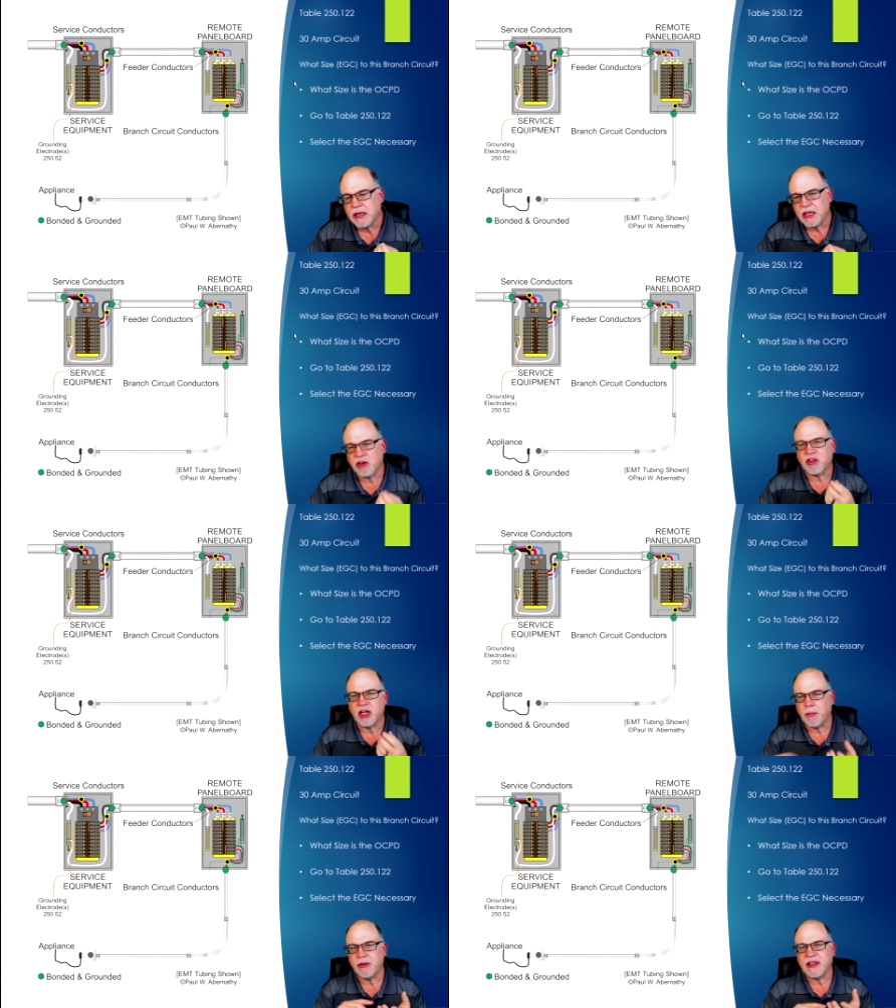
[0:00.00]
And there's a
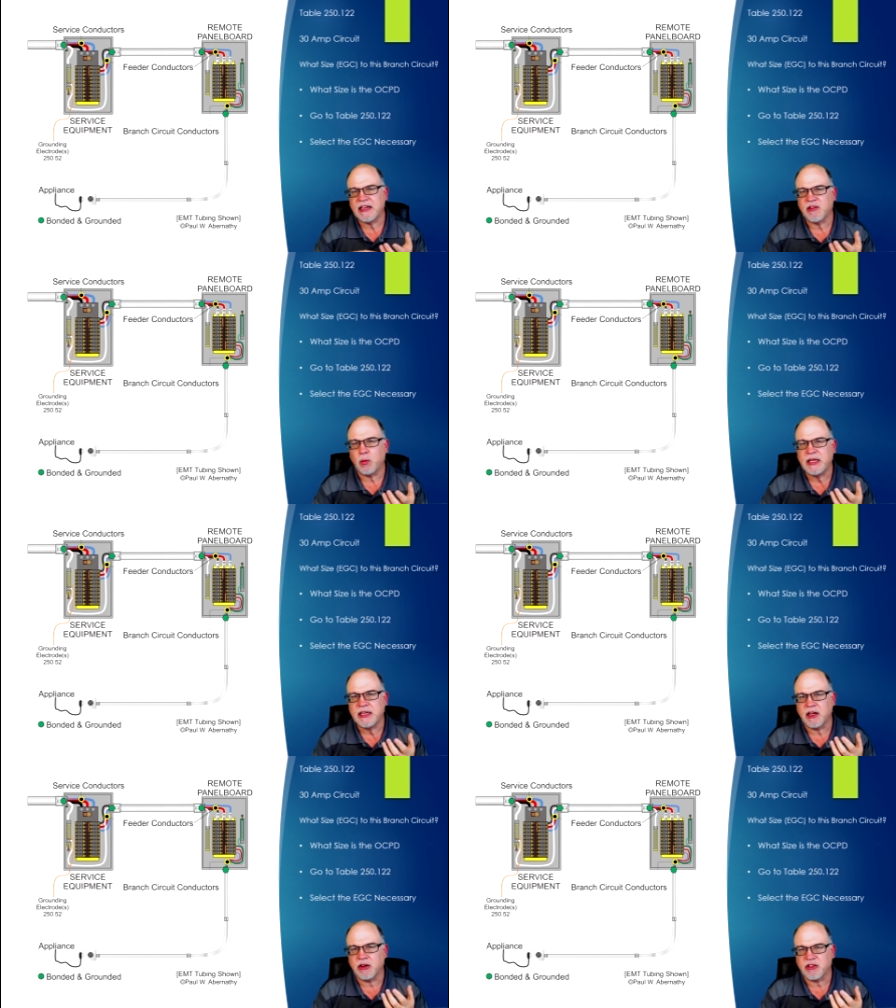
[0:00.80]
couple things that we
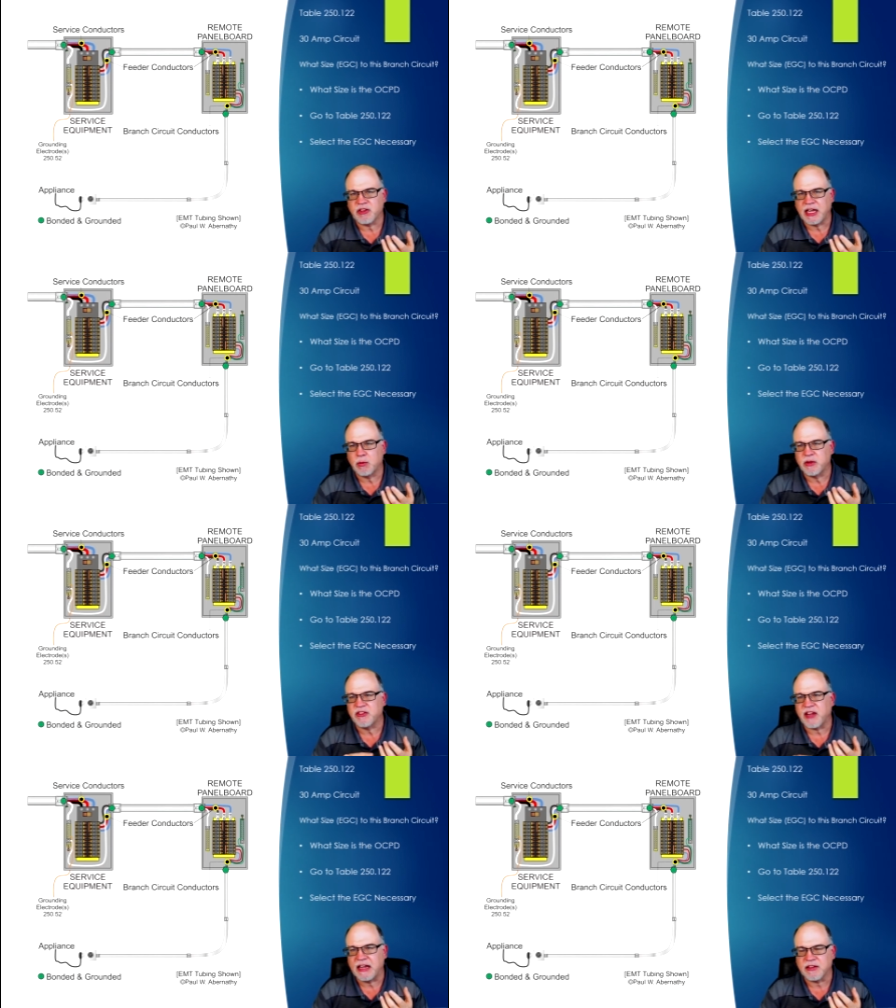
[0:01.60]
need to understand when
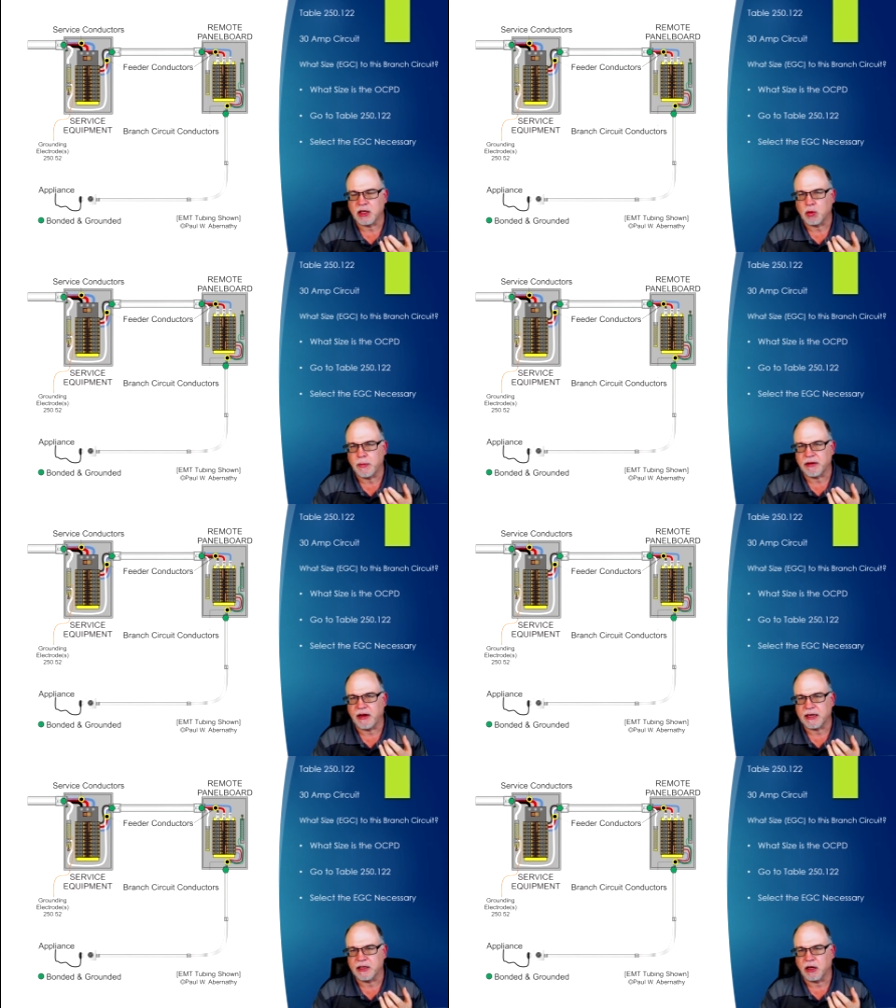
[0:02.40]
sizing an equipment
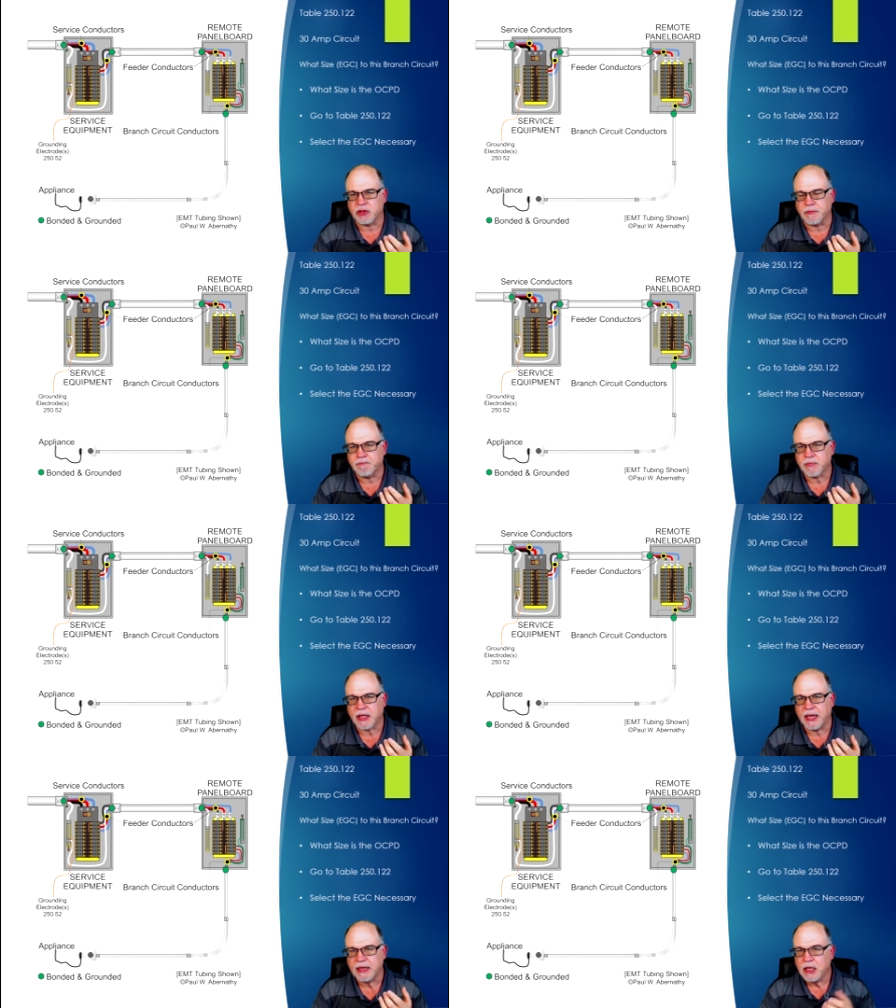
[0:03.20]
ground conductor,
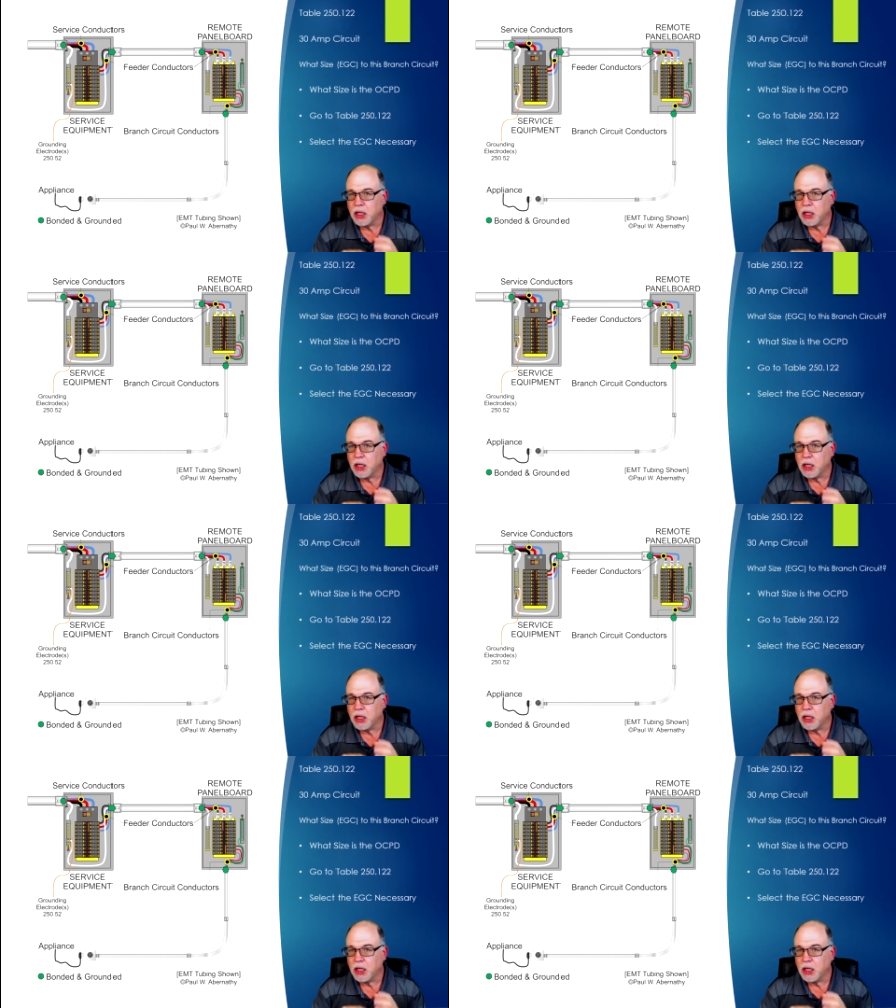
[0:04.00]
okay?